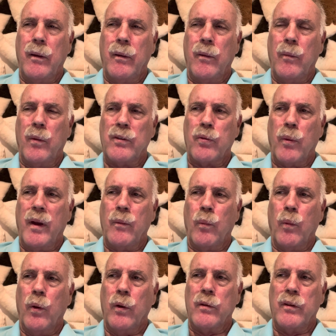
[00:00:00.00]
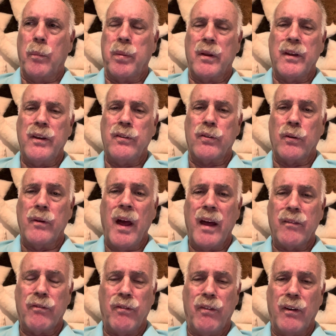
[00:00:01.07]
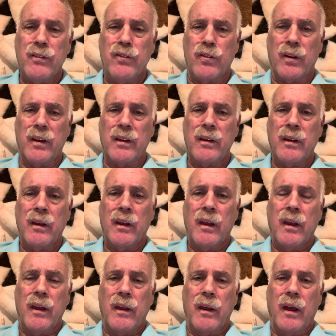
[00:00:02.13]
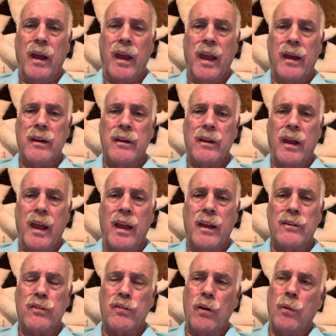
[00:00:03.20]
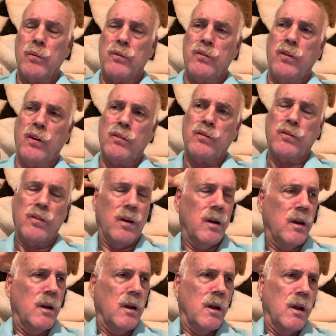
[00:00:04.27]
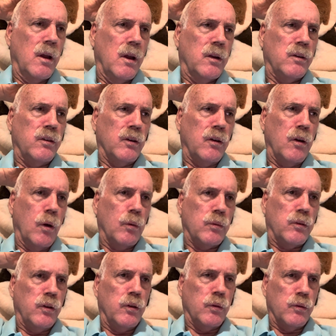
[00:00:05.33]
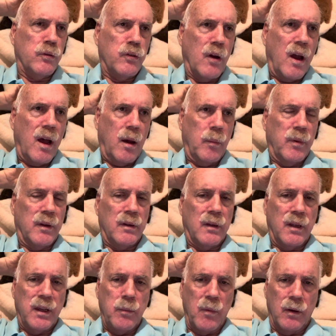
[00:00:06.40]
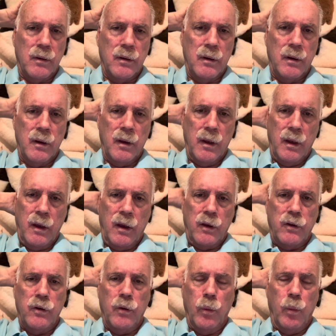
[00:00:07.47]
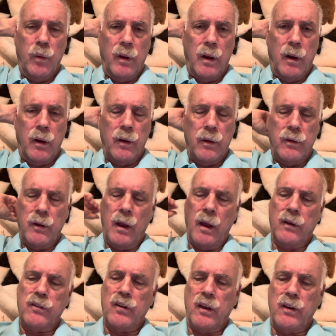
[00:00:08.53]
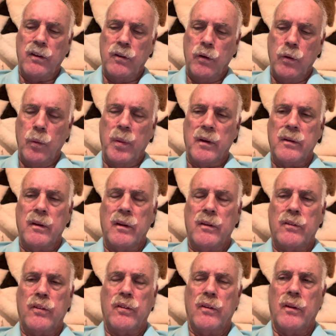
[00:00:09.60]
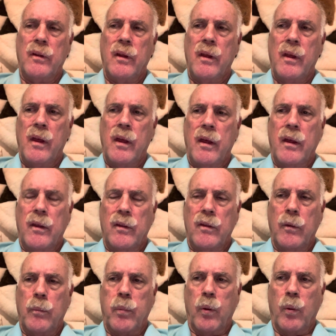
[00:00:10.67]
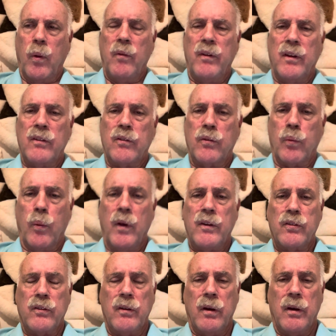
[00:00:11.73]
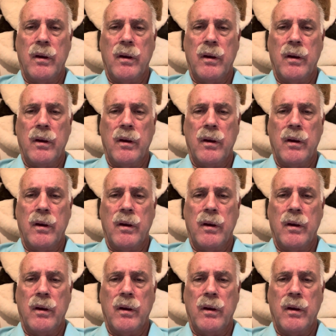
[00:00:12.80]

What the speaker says: what's the right word? The police are not functioning, and so just to go to your job in Lima, but it's the Peruvians risk.